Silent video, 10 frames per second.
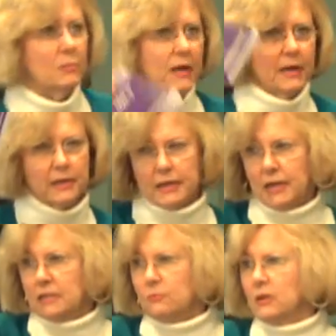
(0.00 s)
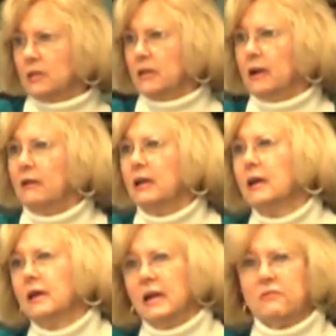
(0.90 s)
pocket guide that we can carry
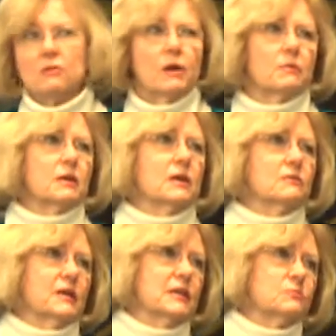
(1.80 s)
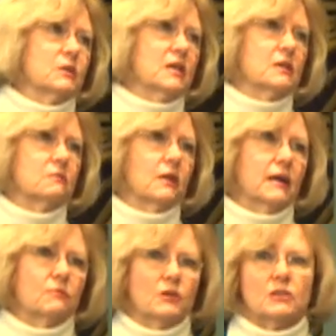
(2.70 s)
everywhere we go in case we need it,
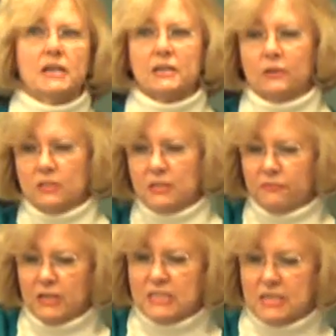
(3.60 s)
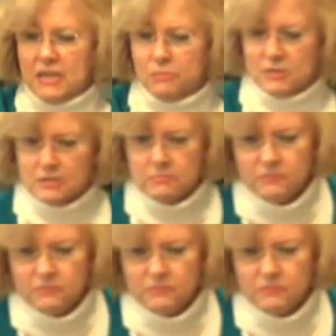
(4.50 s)
right? When you're diagnosing friends and neighbors and